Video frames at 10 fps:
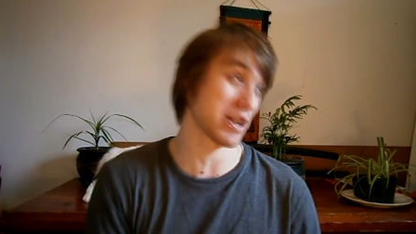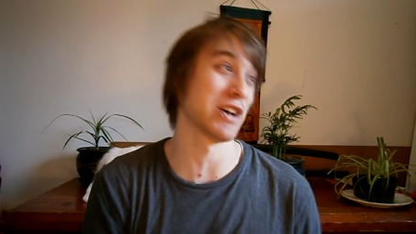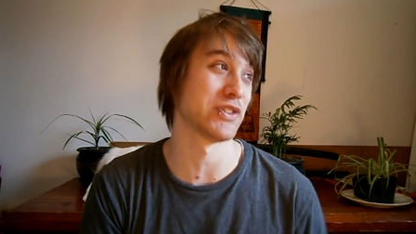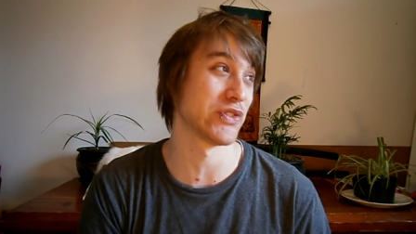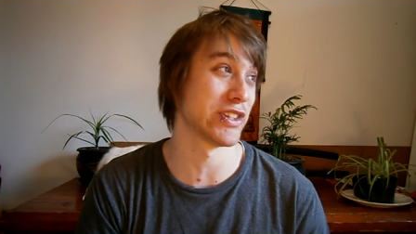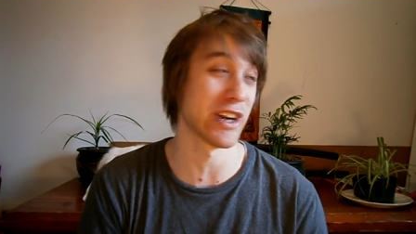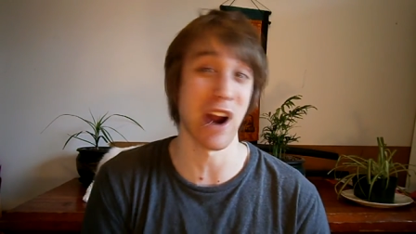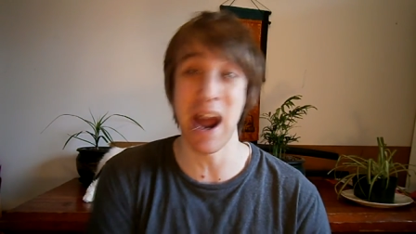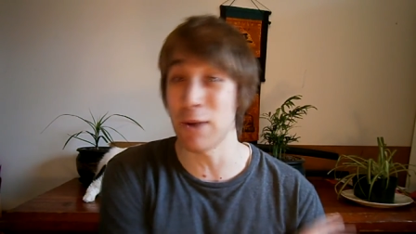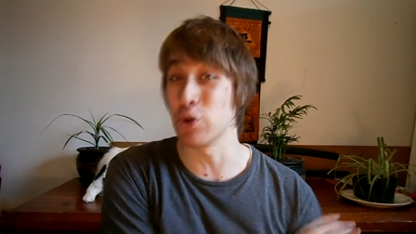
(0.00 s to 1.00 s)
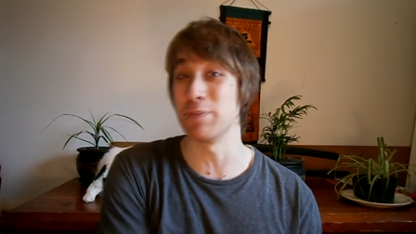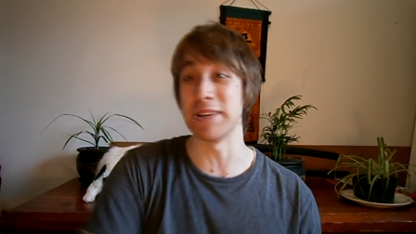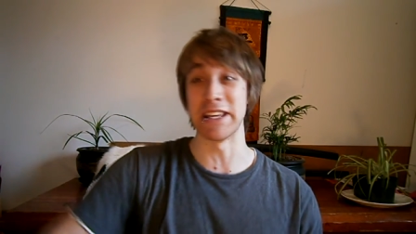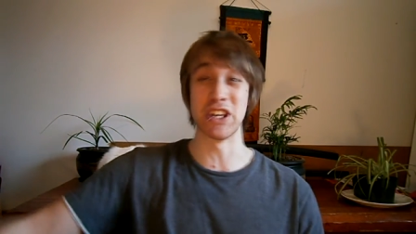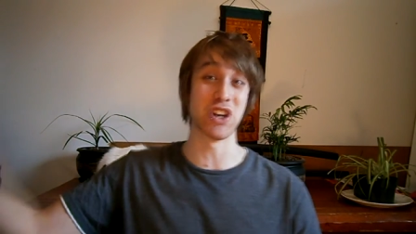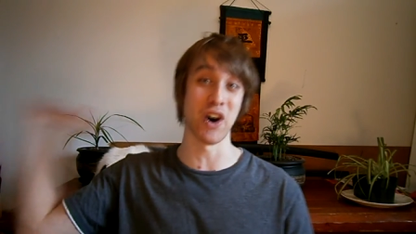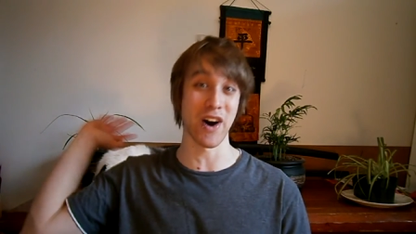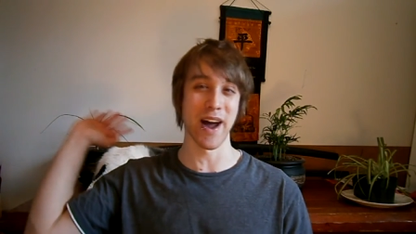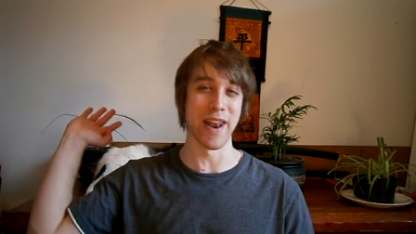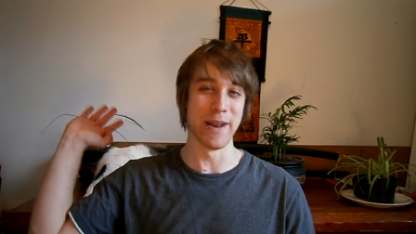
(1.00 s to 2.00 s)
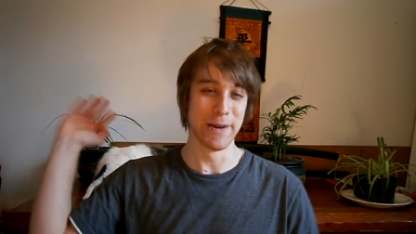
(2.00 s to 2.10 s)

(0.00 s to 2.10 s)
else was there. I would be gone.